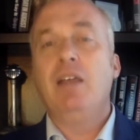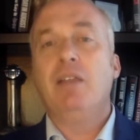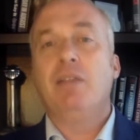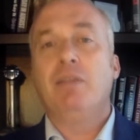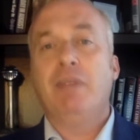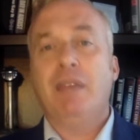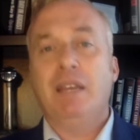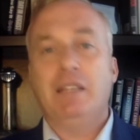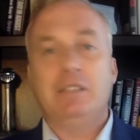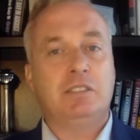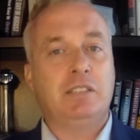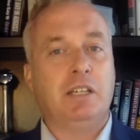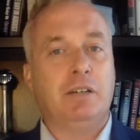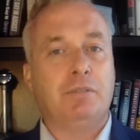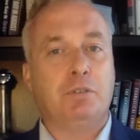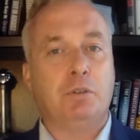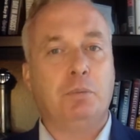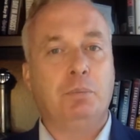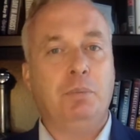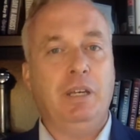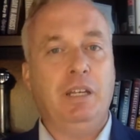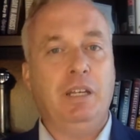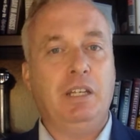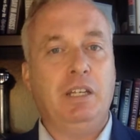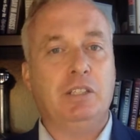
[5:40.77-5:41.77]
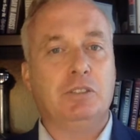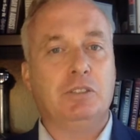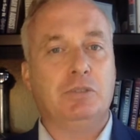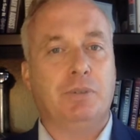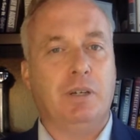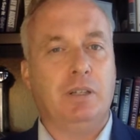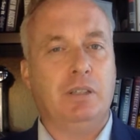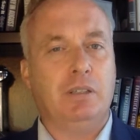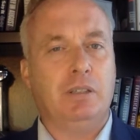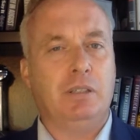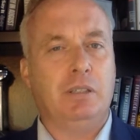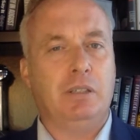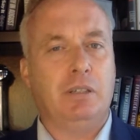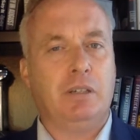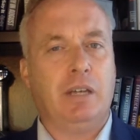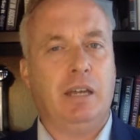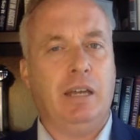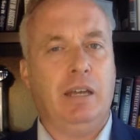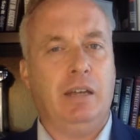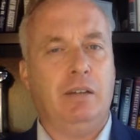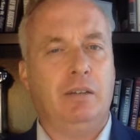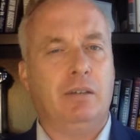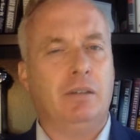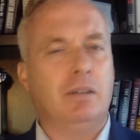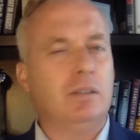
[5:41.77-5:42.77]
They had several meetings. Volunteer
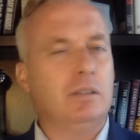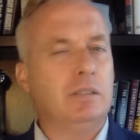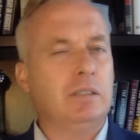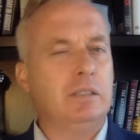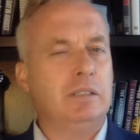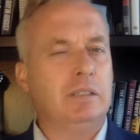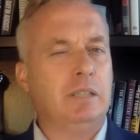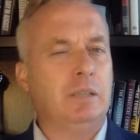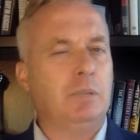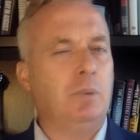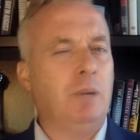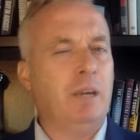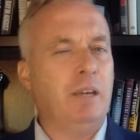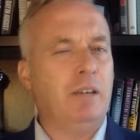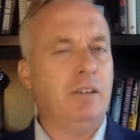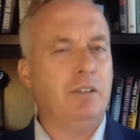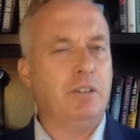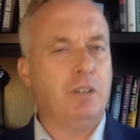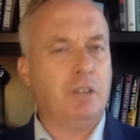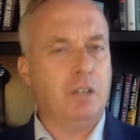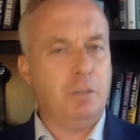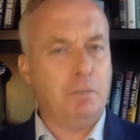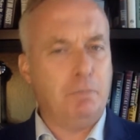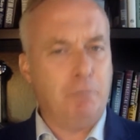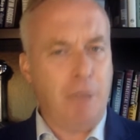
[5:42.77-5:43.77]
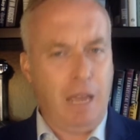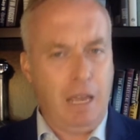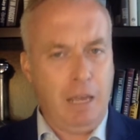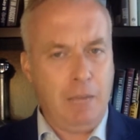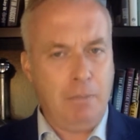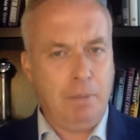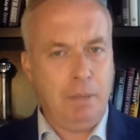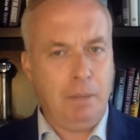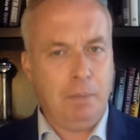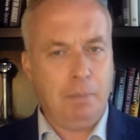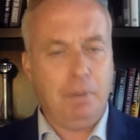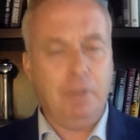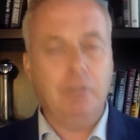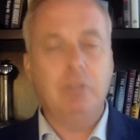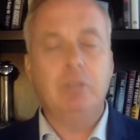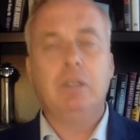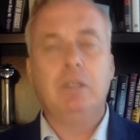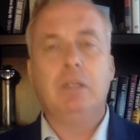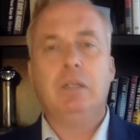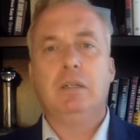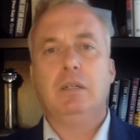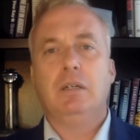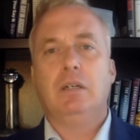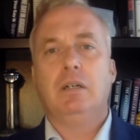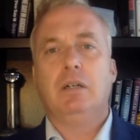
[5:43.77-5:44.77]
Canada looked and said, wait, you're going to pay people?
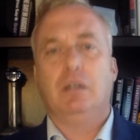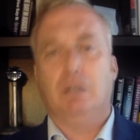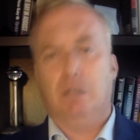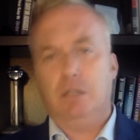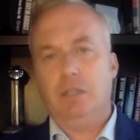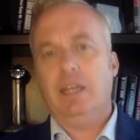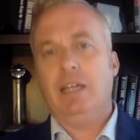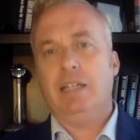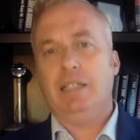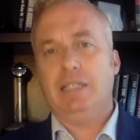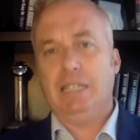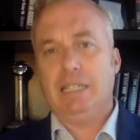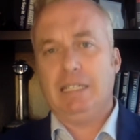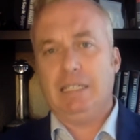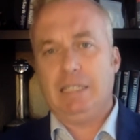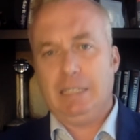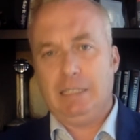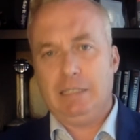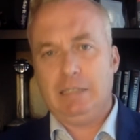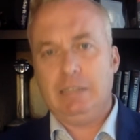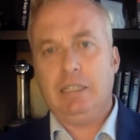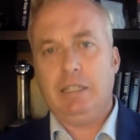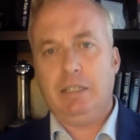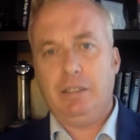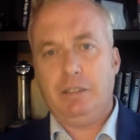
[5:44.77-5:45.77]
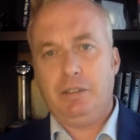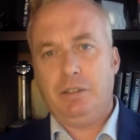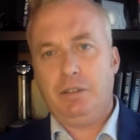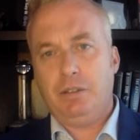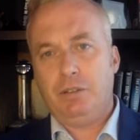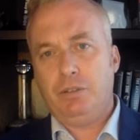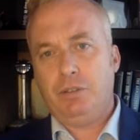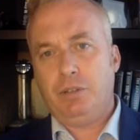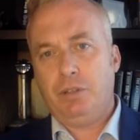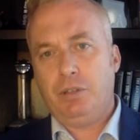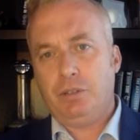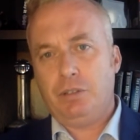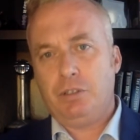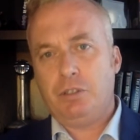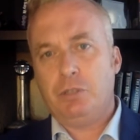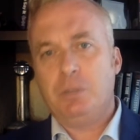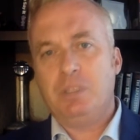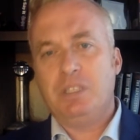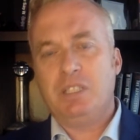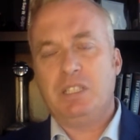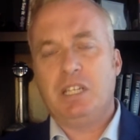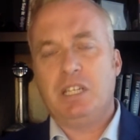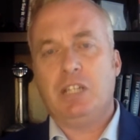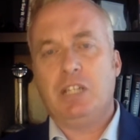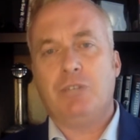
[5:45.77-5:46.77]
Oh, yeah, yeah, yeah. It's to
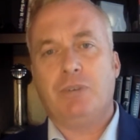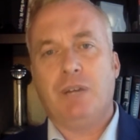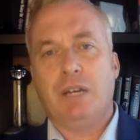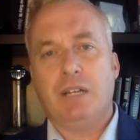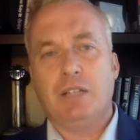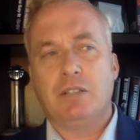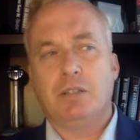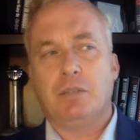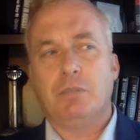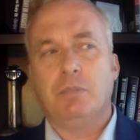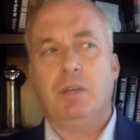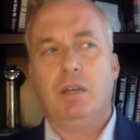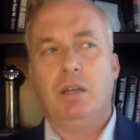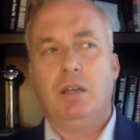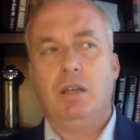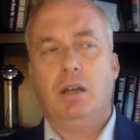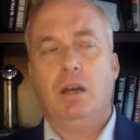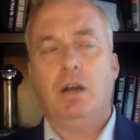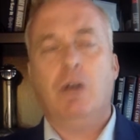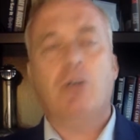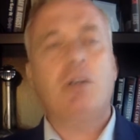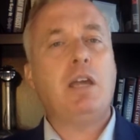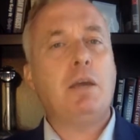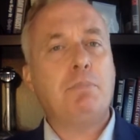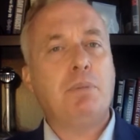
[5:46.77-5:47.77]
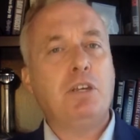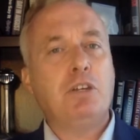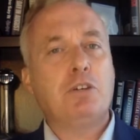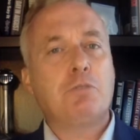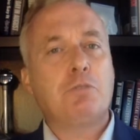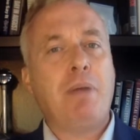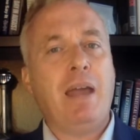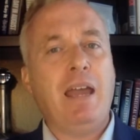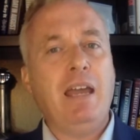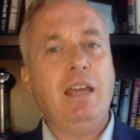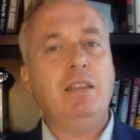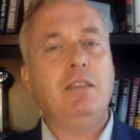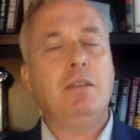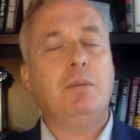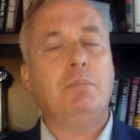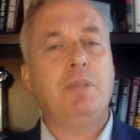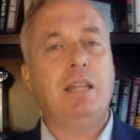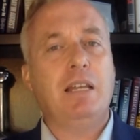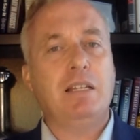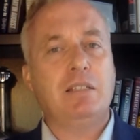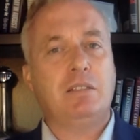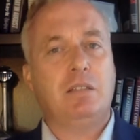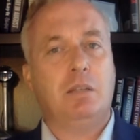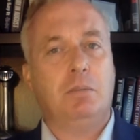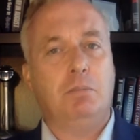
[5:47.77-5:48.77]
incentivize them. Okay, but you're paying them
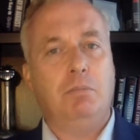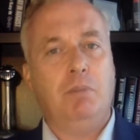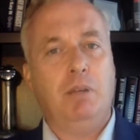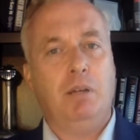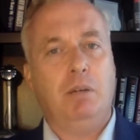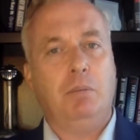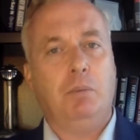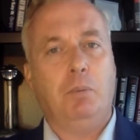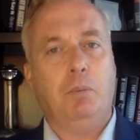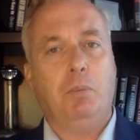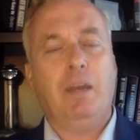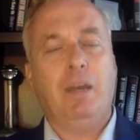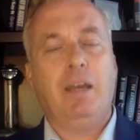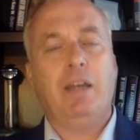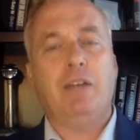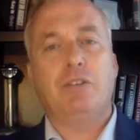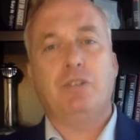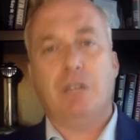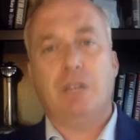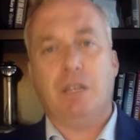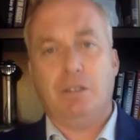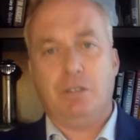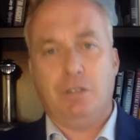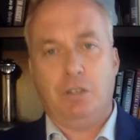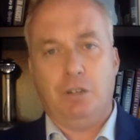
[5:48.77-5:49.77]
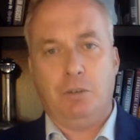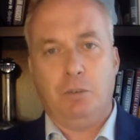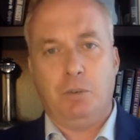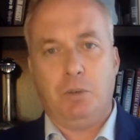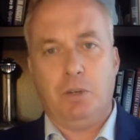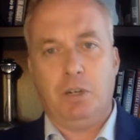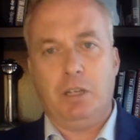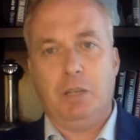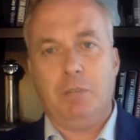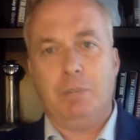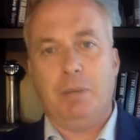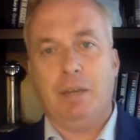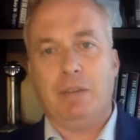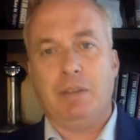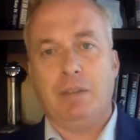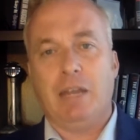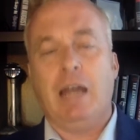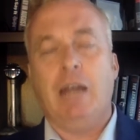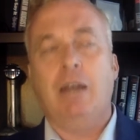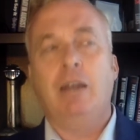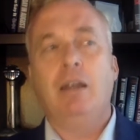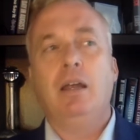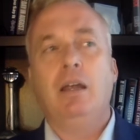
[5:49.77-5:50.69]
less than minimum wage. Yeah, don't worry about that.